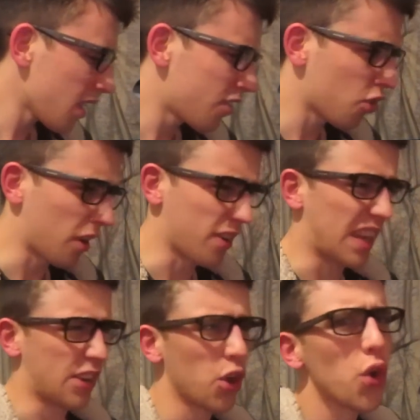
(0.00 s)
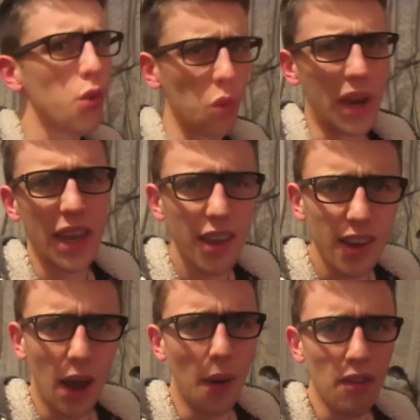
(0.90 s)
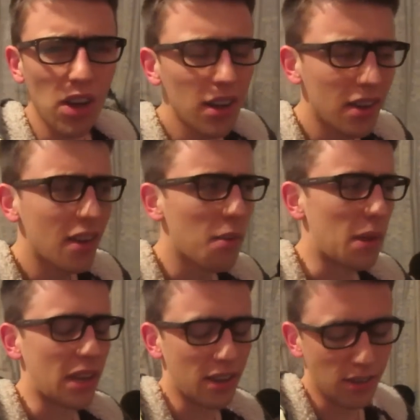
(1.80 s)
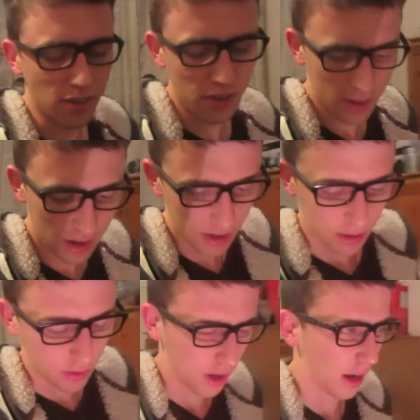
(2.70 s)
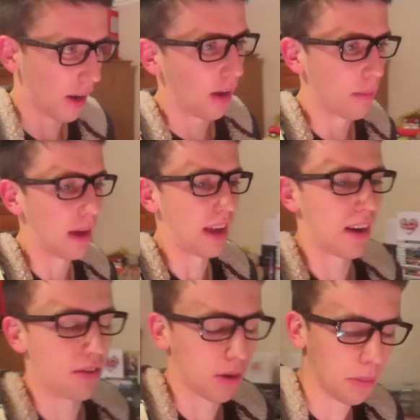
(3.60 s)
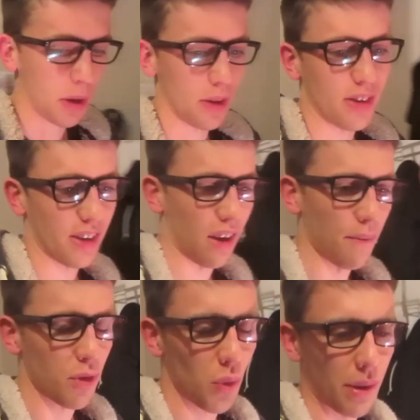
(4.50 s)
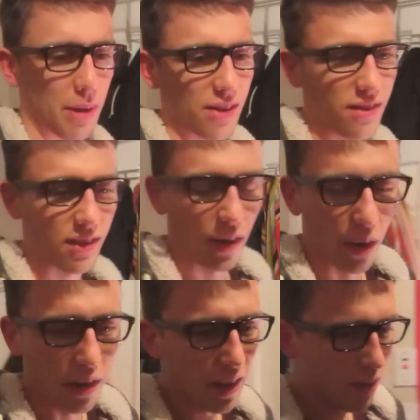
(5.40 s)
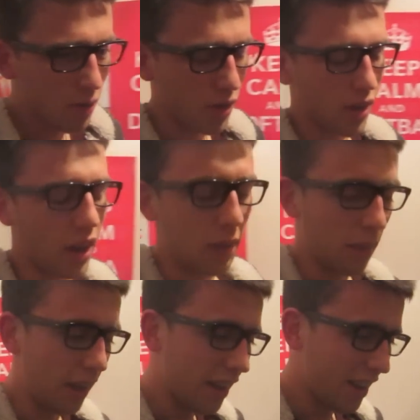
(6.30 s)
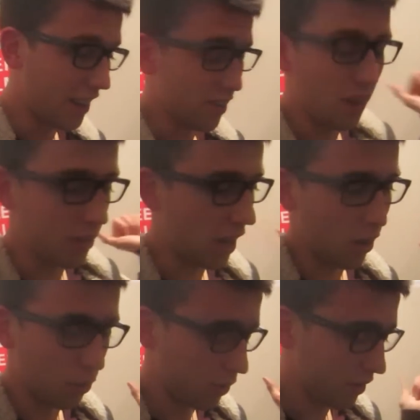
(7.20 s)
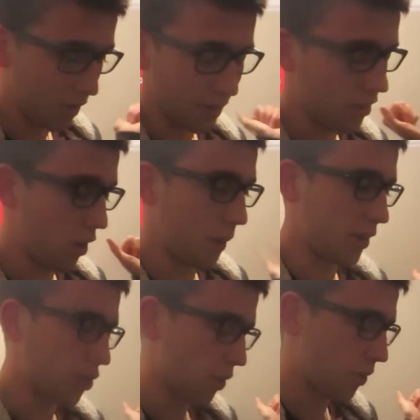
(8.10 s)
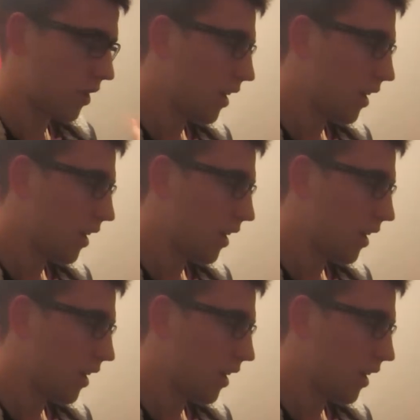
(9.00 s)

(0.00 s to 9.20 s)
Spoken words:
Try not to get too weak, however, because you turn out like me and have a computer that takes like 20 minutes to turn on, which is a nightmare. And it's not even that old, so it's got no excuse.